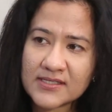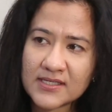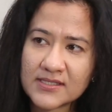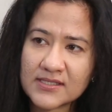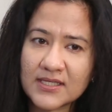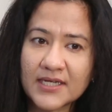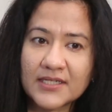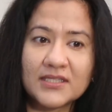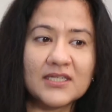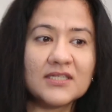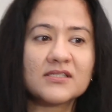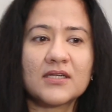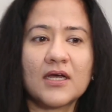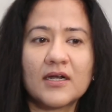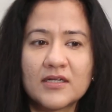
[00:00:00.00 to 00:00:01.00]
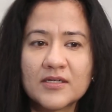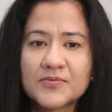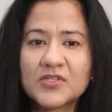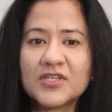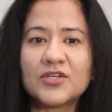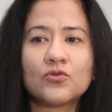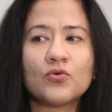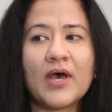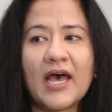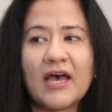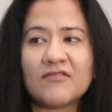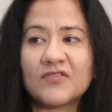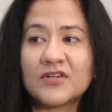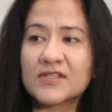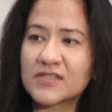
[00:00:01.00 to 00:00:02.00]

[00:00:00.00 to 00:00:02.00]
is that these startups need to have a